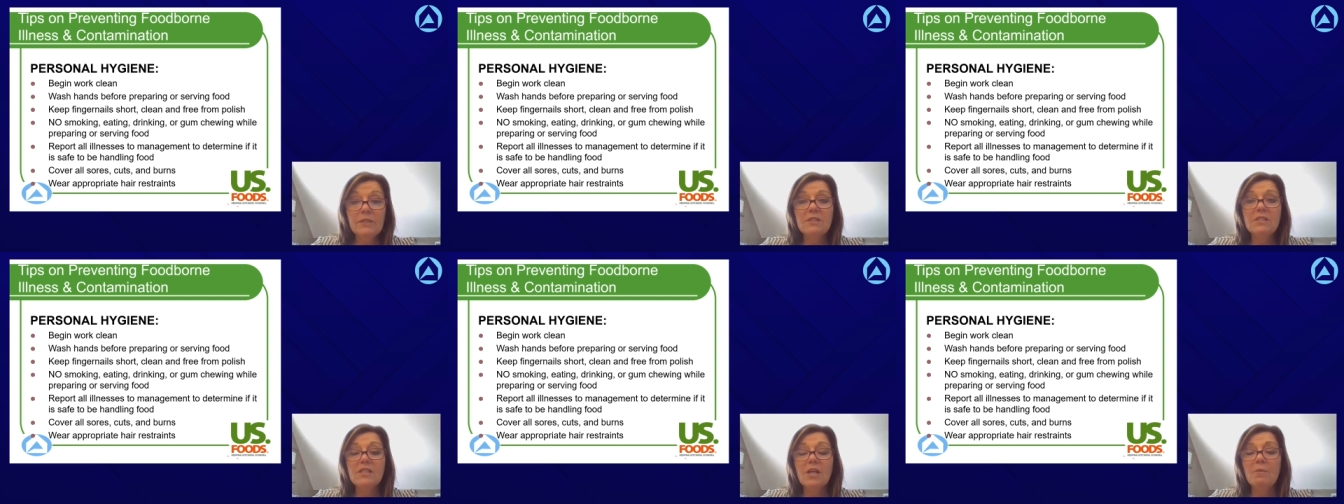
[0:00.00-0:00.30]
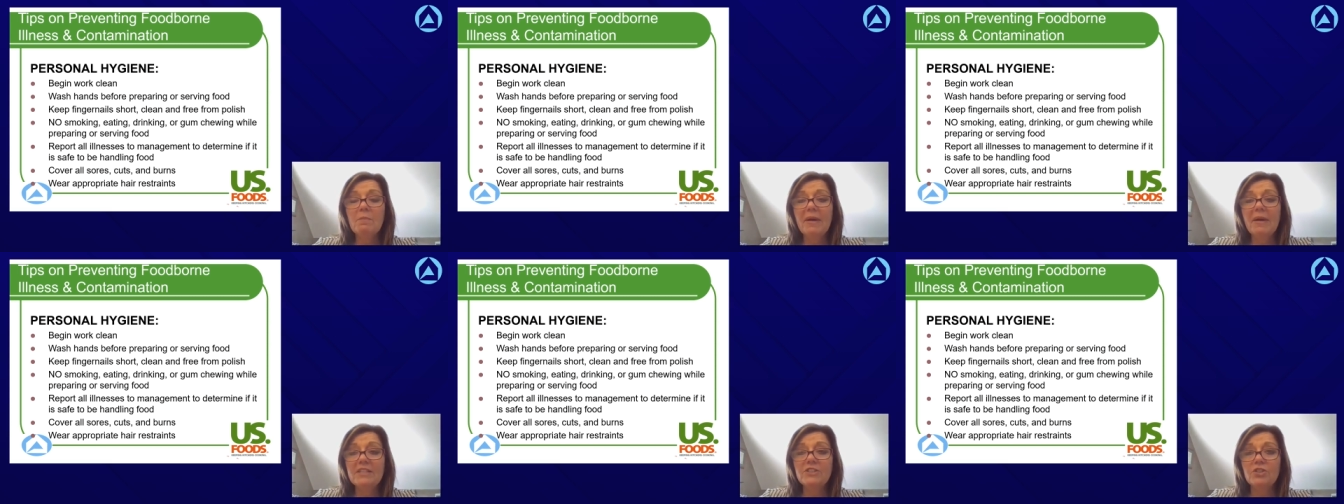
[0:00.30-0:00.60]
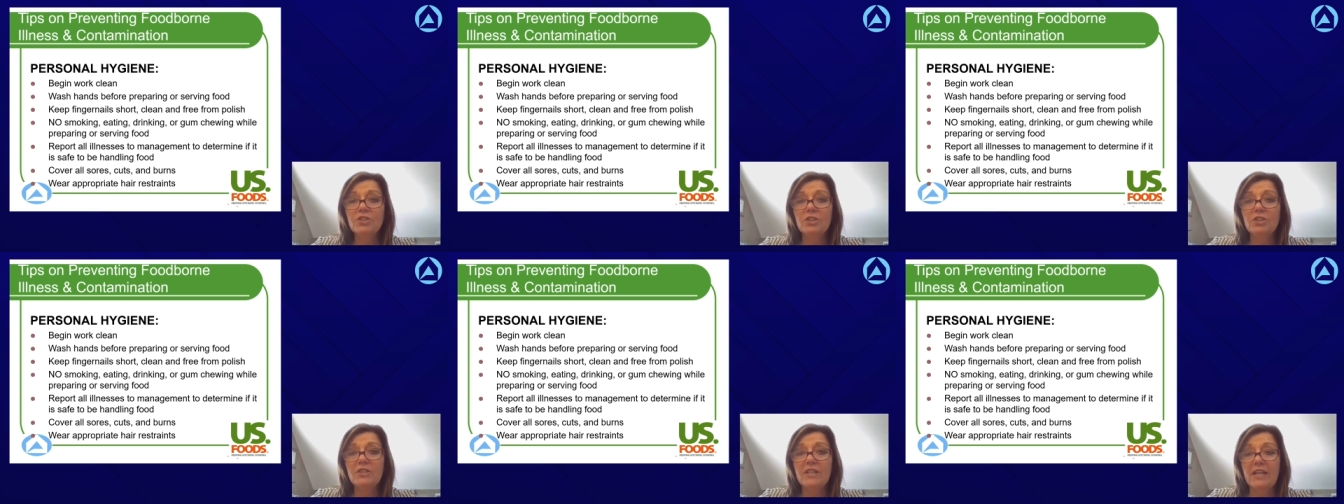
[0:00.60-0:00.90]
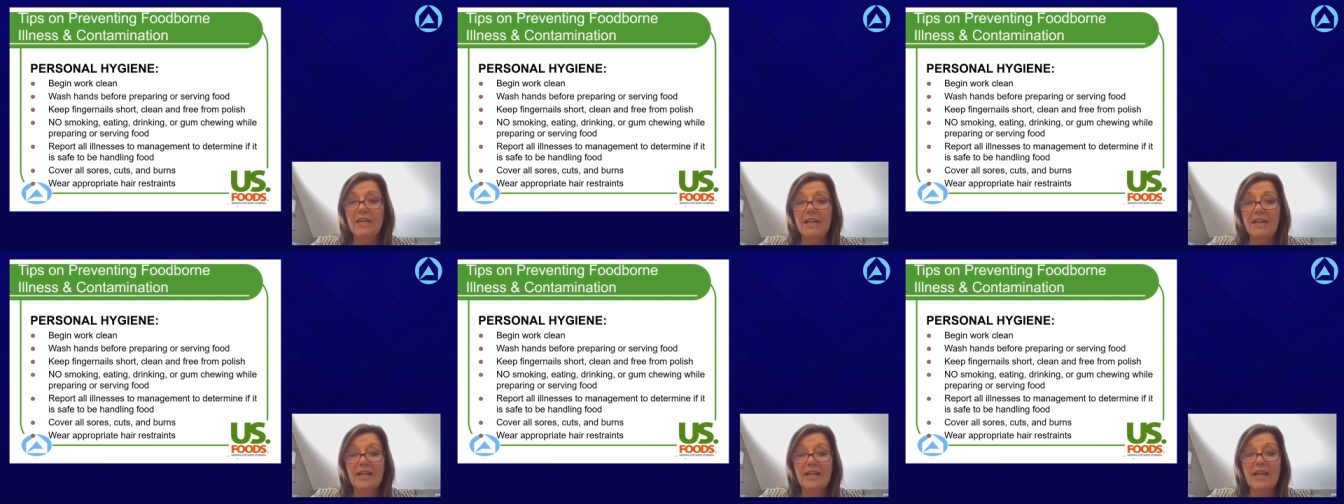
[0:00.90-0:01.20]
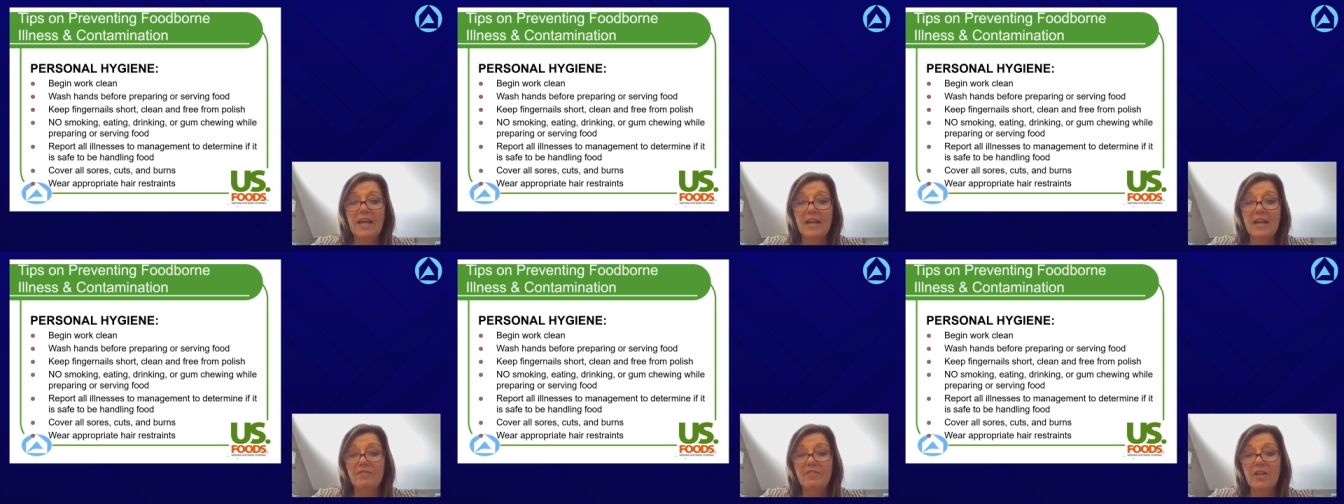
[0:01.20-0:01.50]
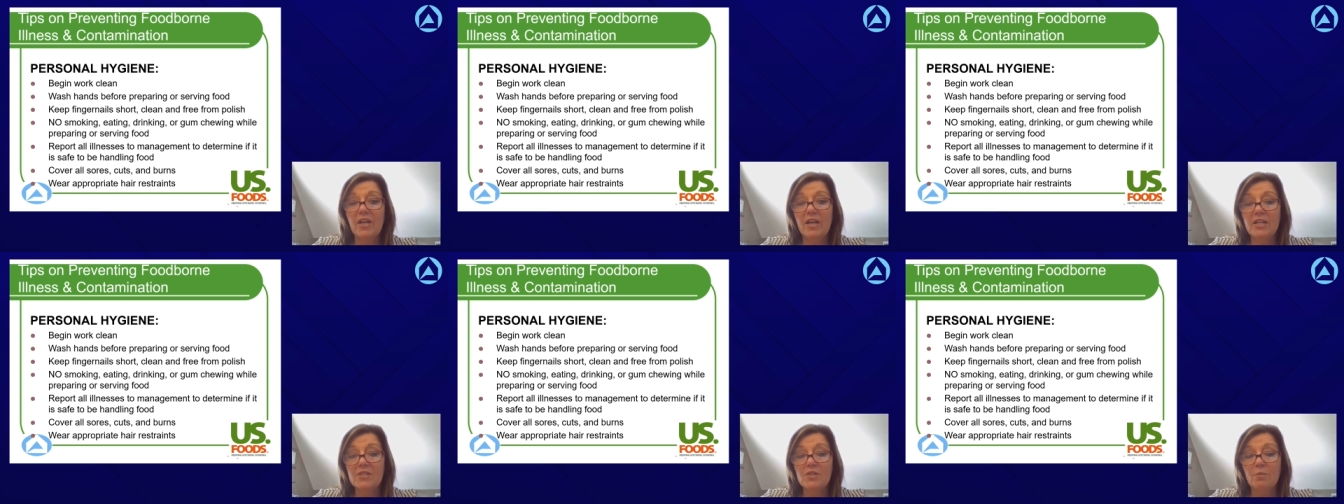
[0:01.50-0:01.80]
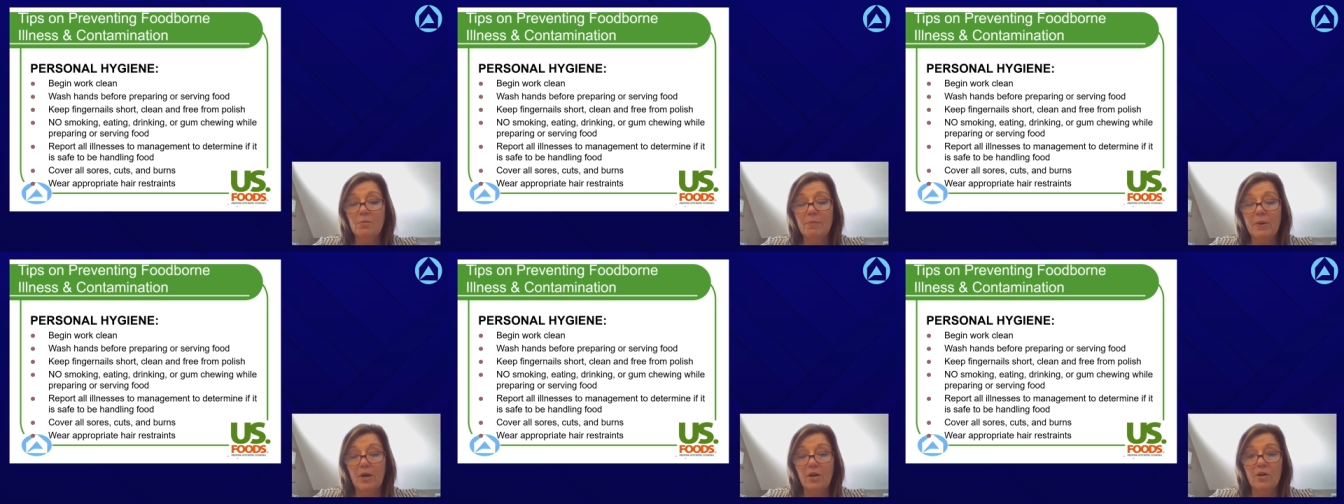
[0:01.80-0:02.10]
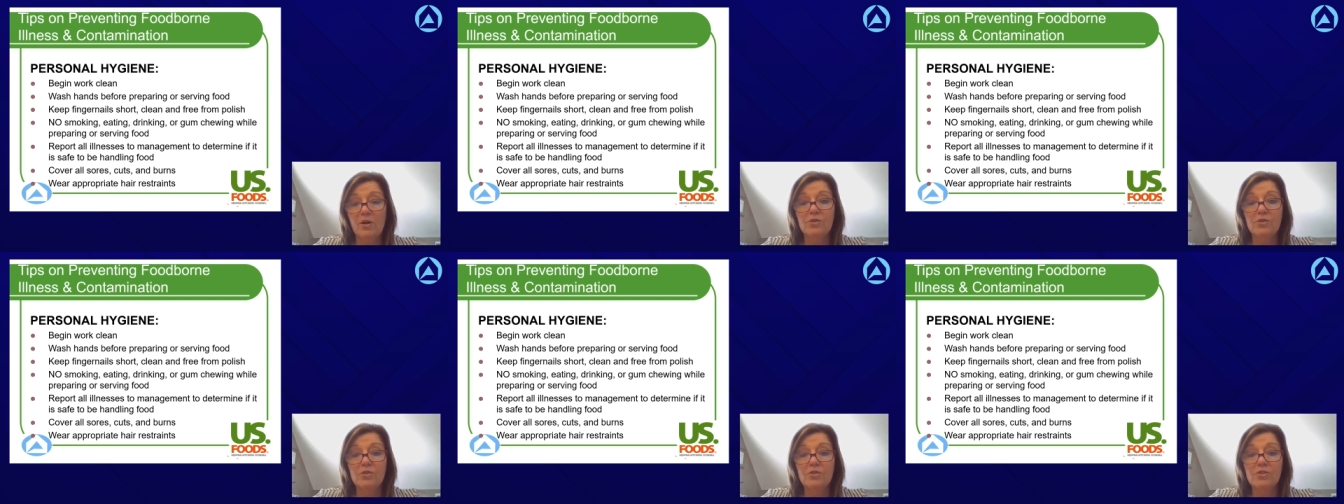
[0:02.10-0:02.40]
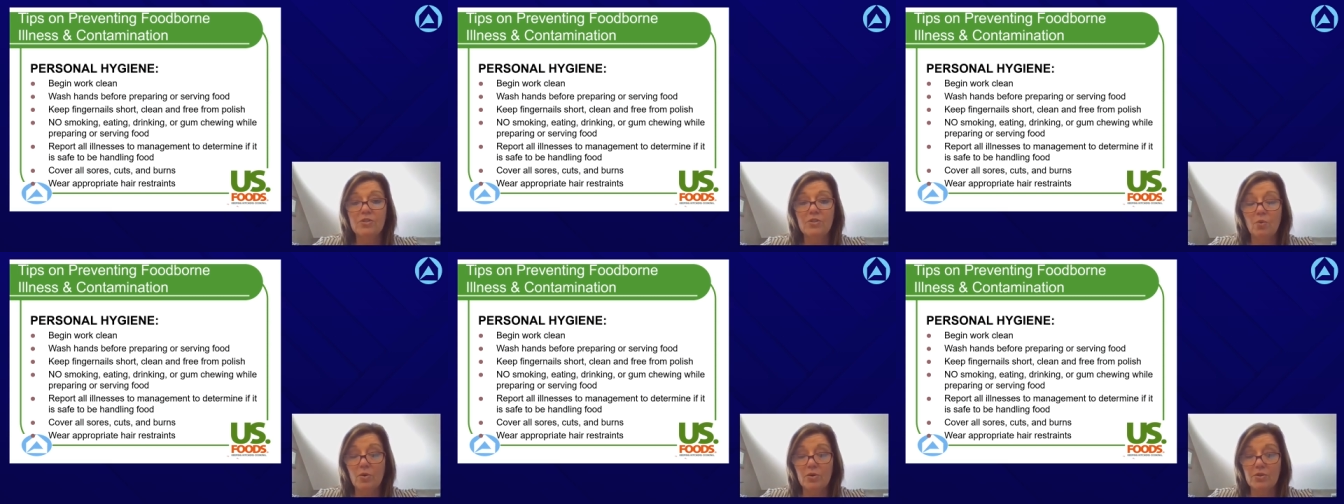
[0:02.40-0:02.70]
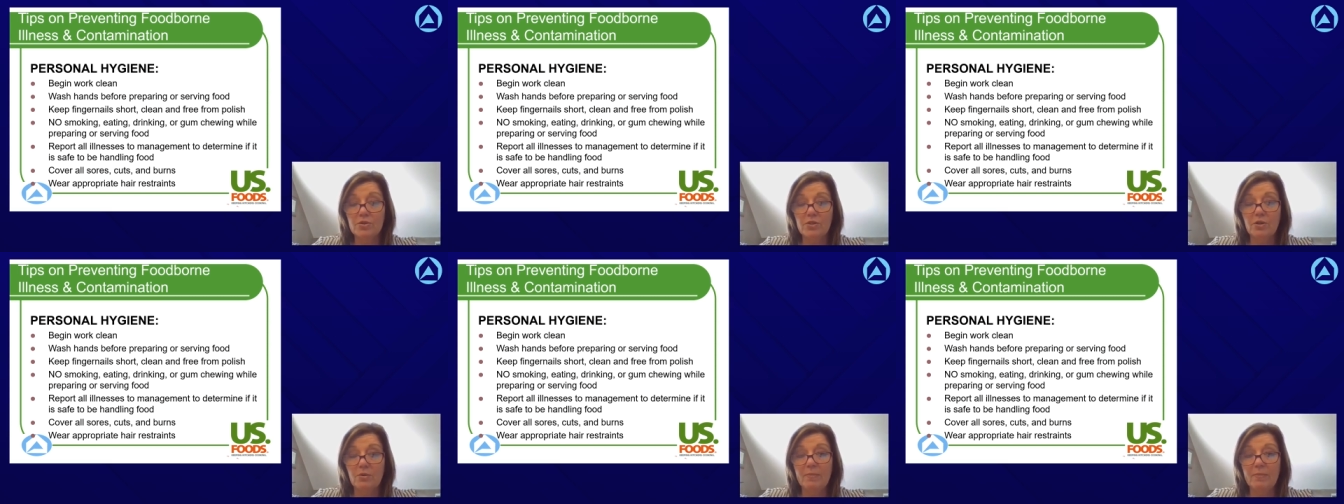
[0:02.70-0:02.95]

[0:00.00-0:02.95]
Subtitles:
So make sure that any kind of cuts or burns or sores are